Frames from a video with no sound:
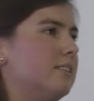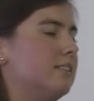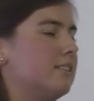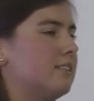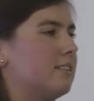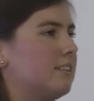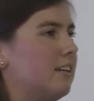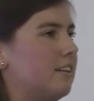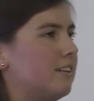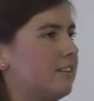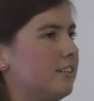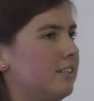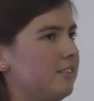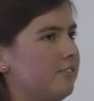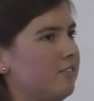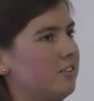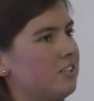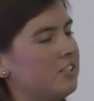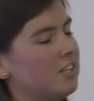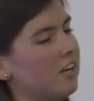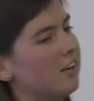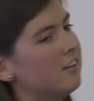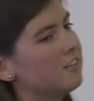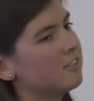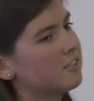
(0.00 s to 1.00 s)
this
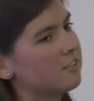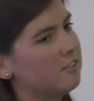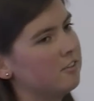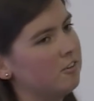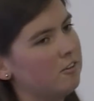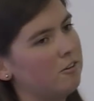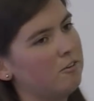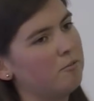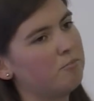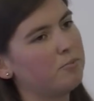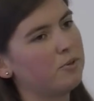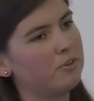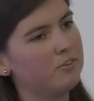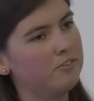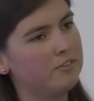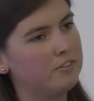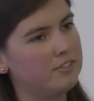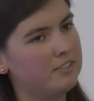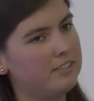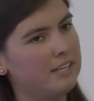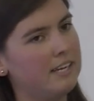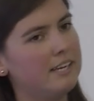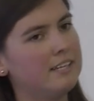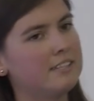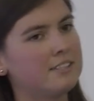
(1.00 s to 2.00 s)
artificial slow
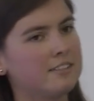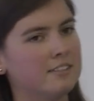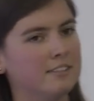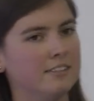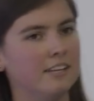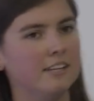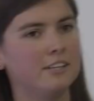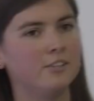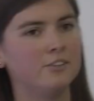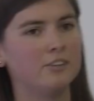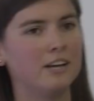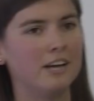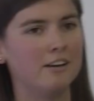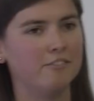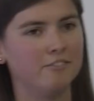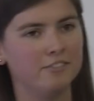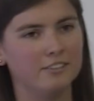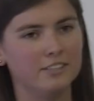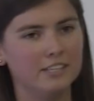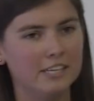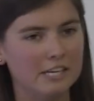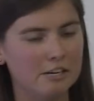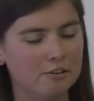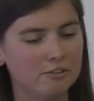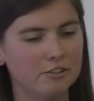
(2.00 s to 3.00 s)
pronunciation that you have
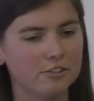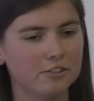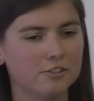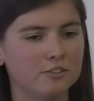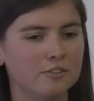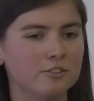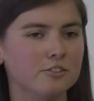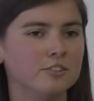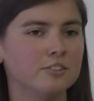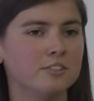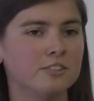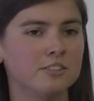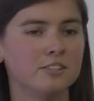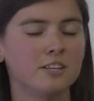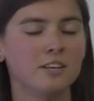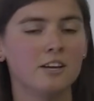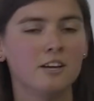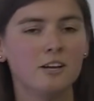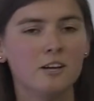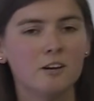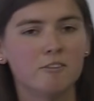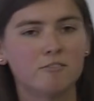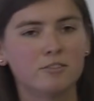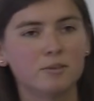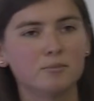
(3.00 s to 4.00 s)
in the audio courses.
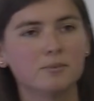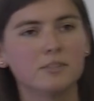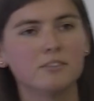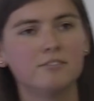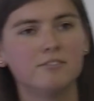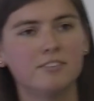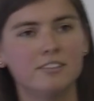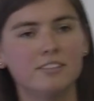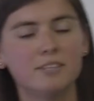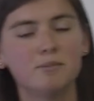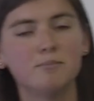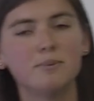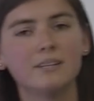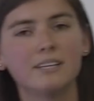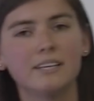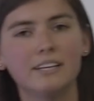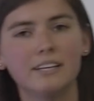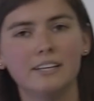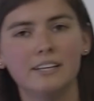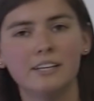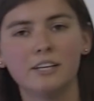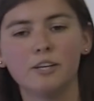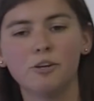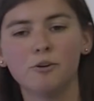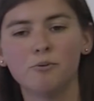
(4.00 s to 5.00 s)
From the very
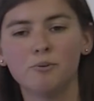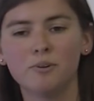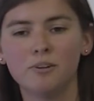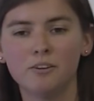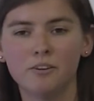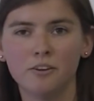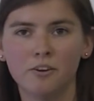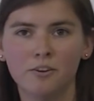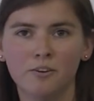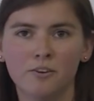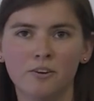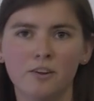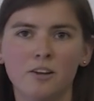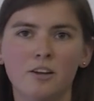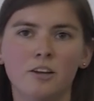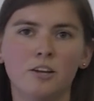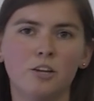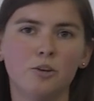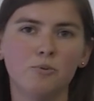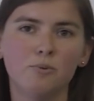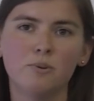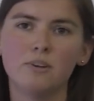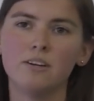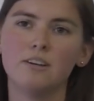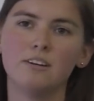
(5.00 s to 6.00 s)
beginning, you
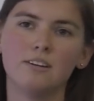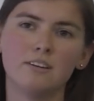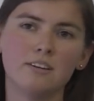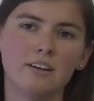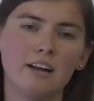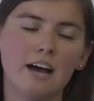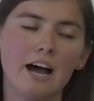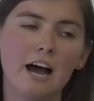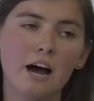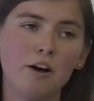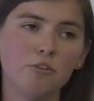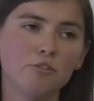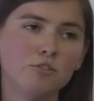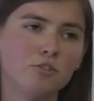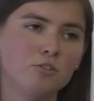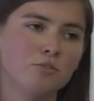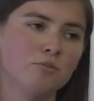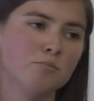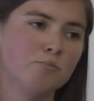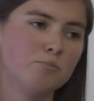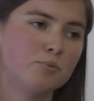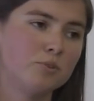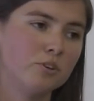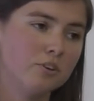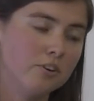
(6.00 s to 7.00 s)
will learn how
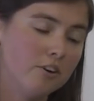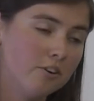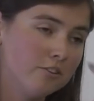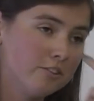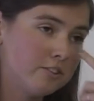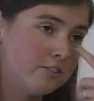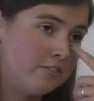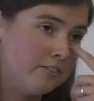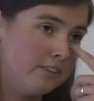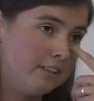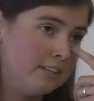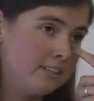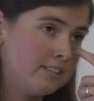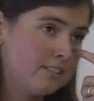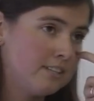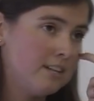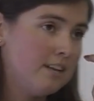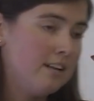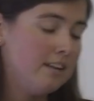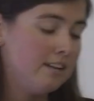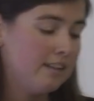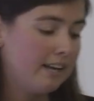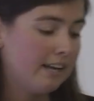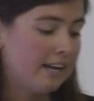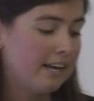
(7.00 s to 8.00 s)
to pronounce things
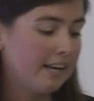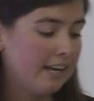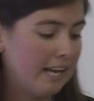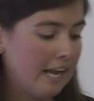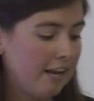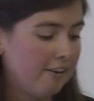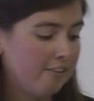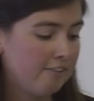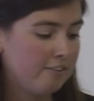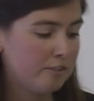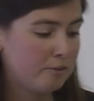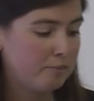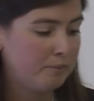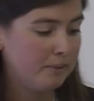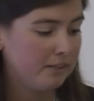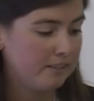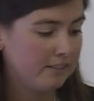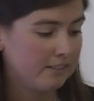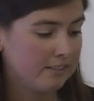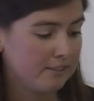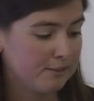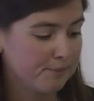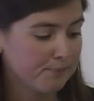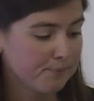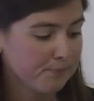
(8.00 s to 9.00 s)
like a native
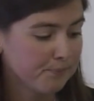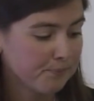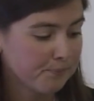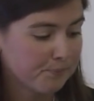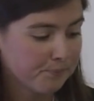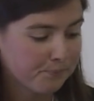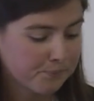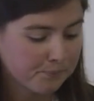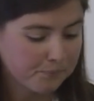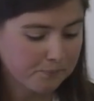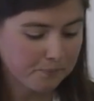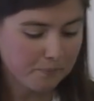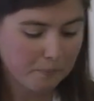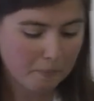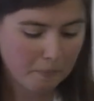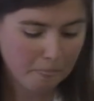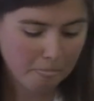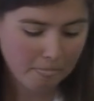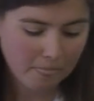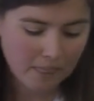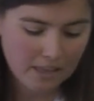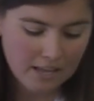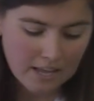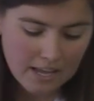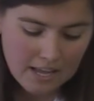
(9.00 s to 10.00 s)
speaker.
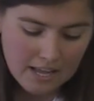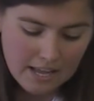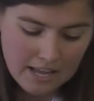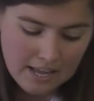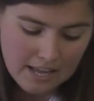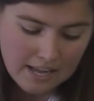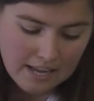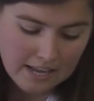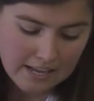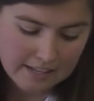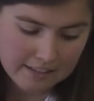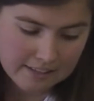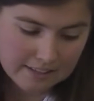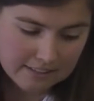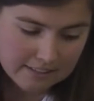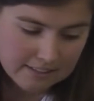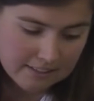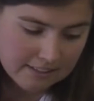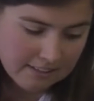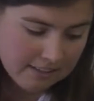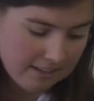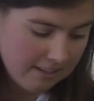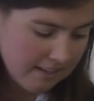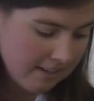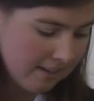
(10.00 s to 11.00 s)
And
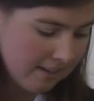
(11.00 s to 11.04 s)
then,